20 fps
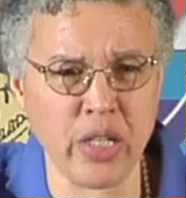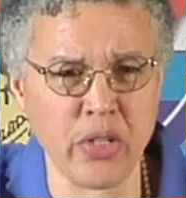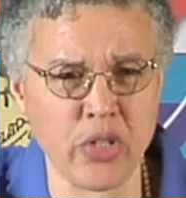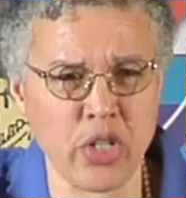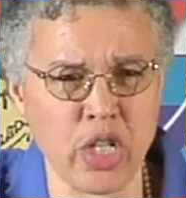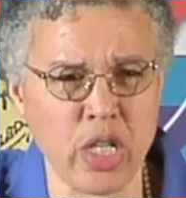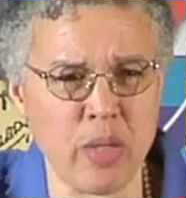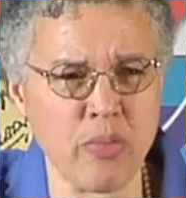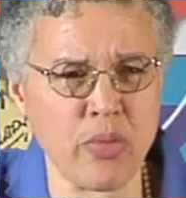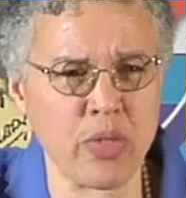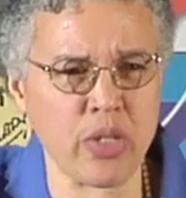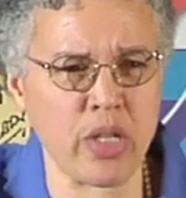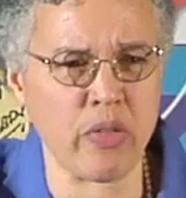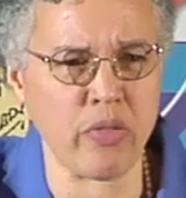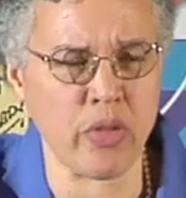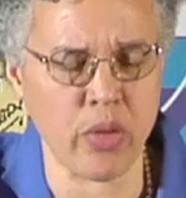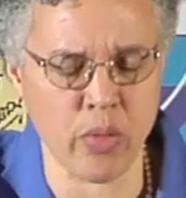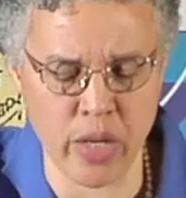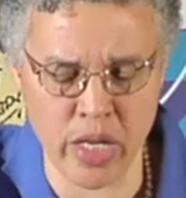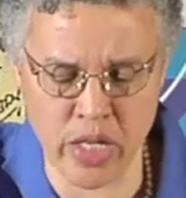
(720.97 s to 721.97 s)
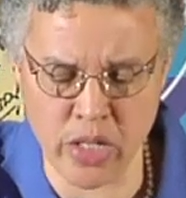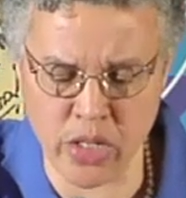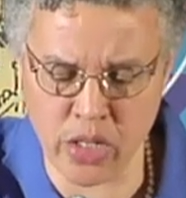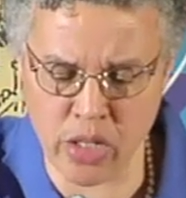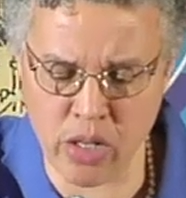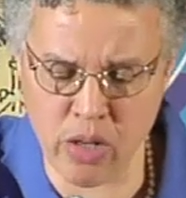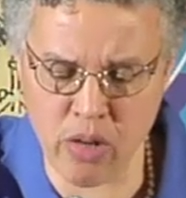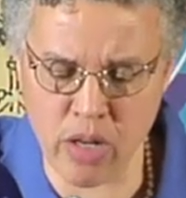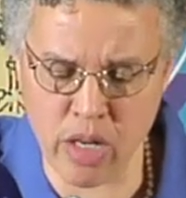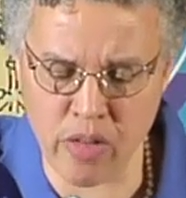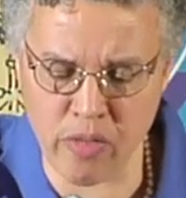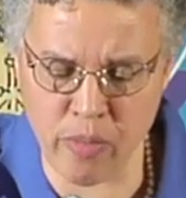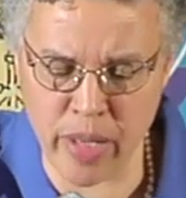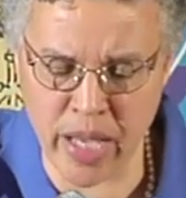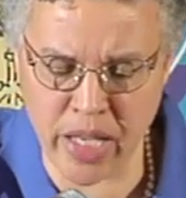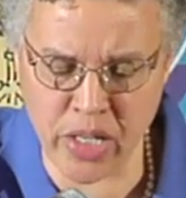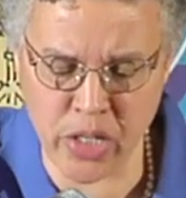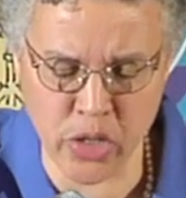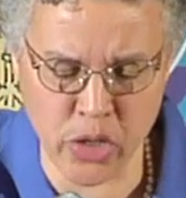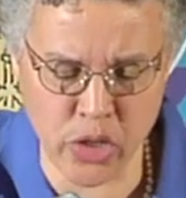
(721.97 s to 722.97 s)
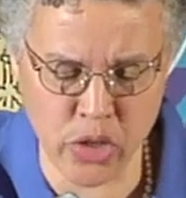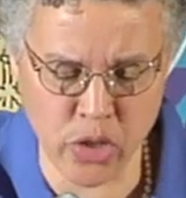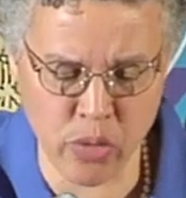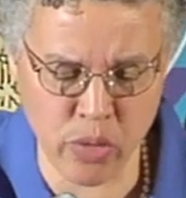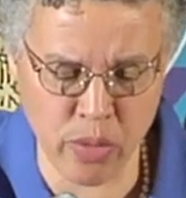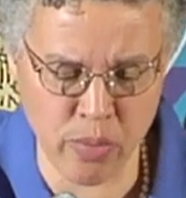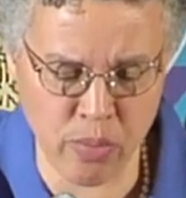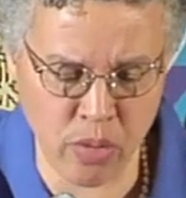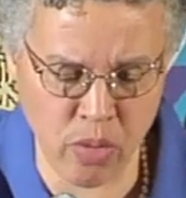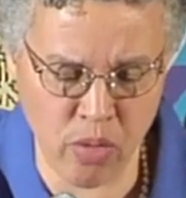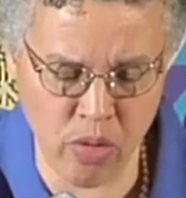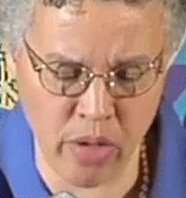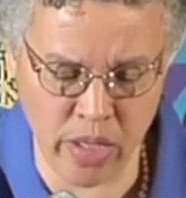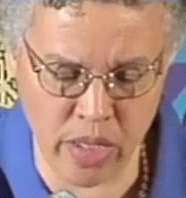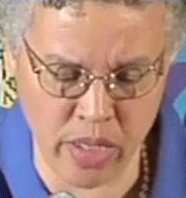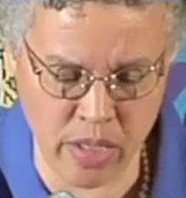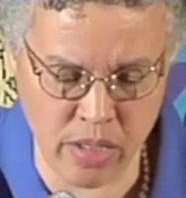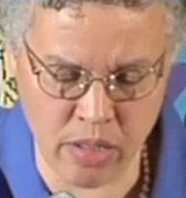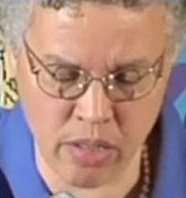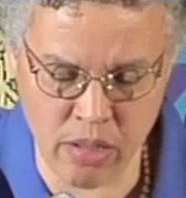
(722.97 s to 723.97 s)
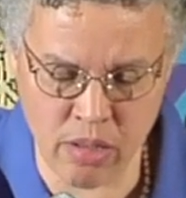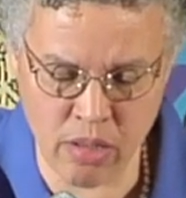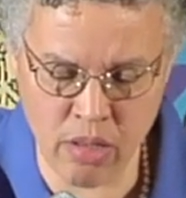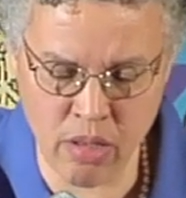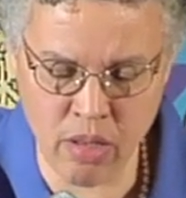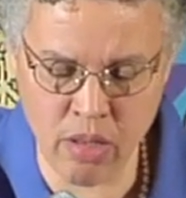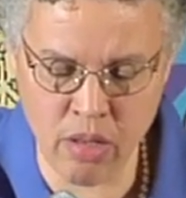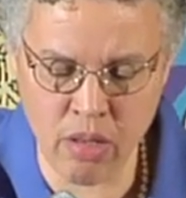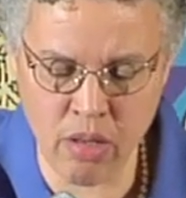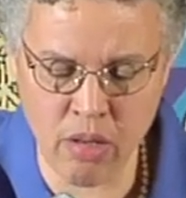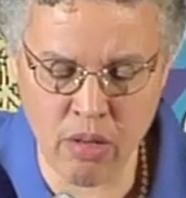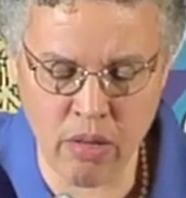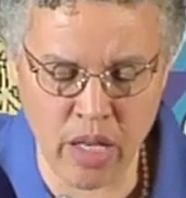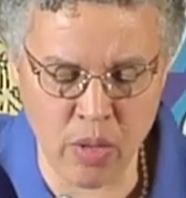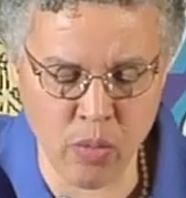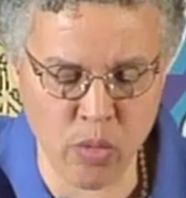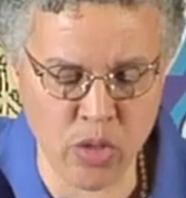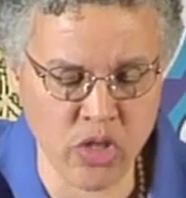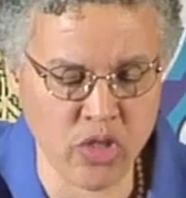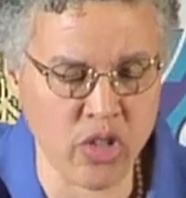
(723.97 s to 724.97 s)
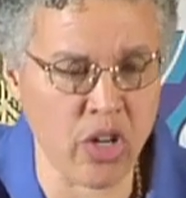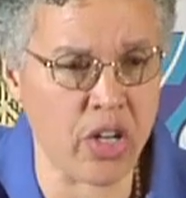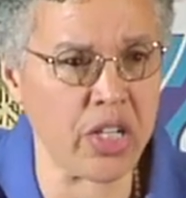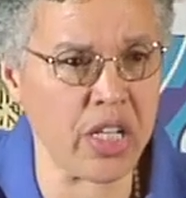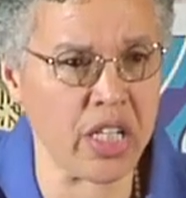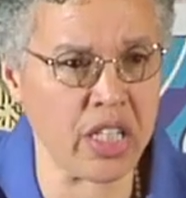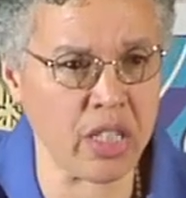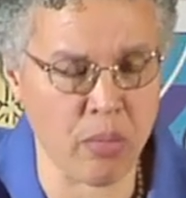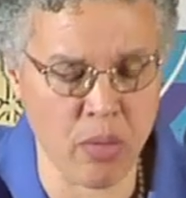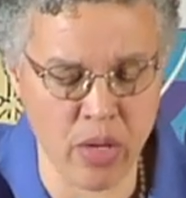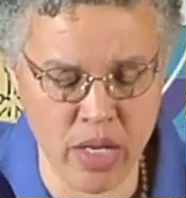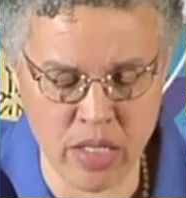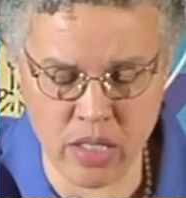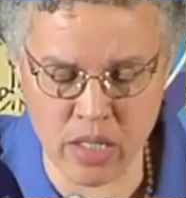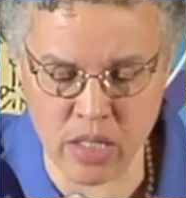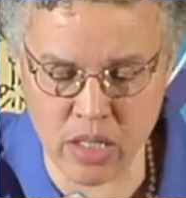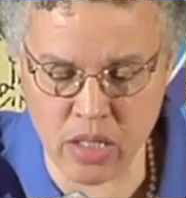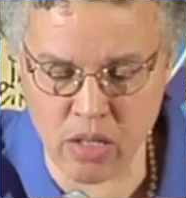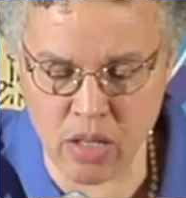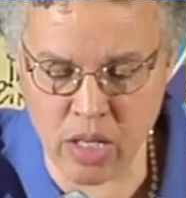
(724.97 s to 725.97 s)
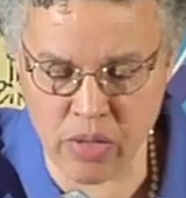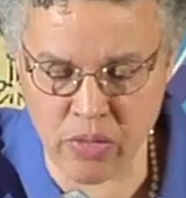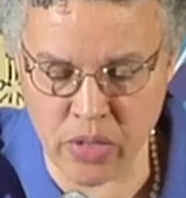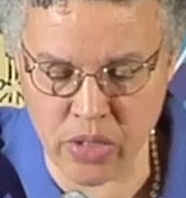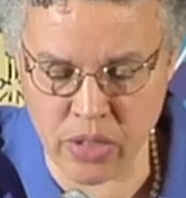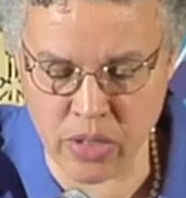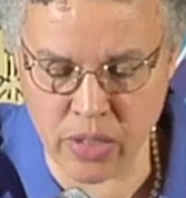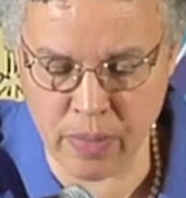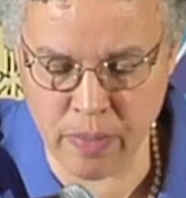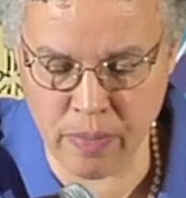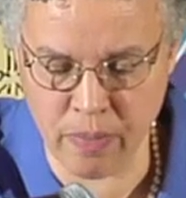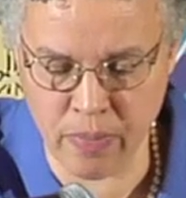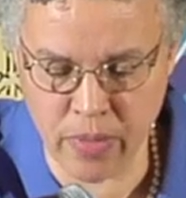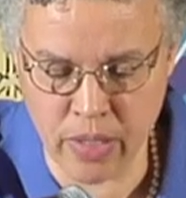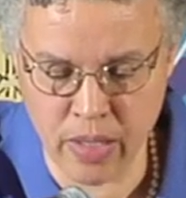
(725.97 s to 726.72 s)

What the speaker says: in terms of the ratio of managers to employees, and we're starting in the president's office.